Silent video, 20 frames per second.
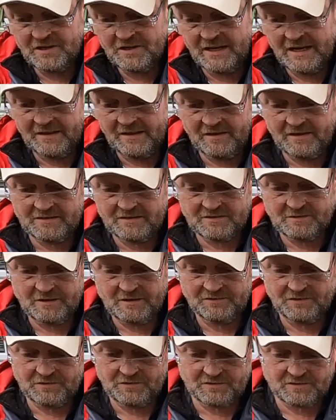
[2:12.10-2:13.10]
together, so
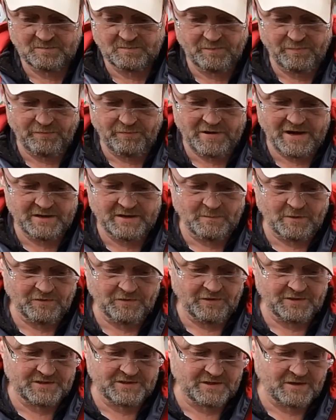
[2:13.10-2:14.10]
I'll just spread them on
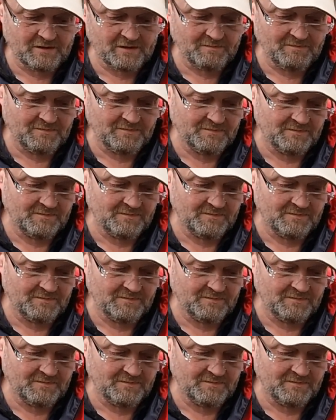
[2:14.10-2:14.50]
the top.